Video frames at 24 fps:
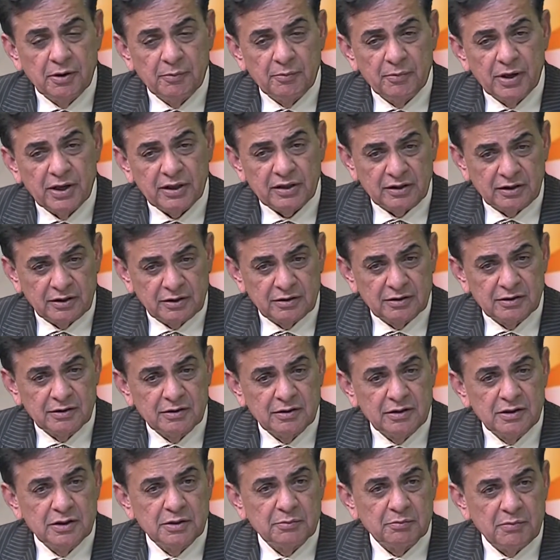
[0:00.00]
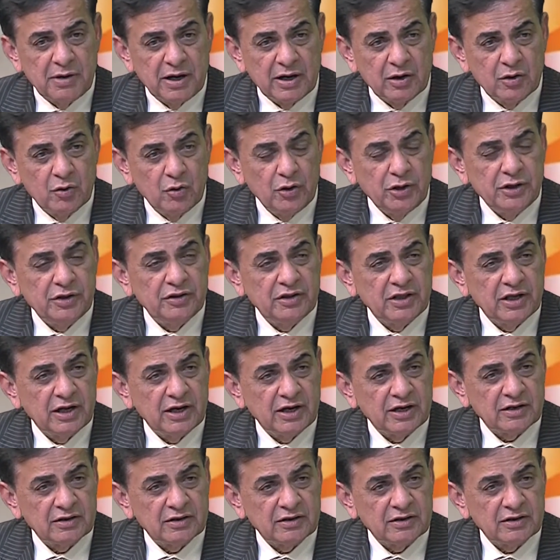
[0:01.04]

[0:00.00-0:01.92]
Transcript: But by going there,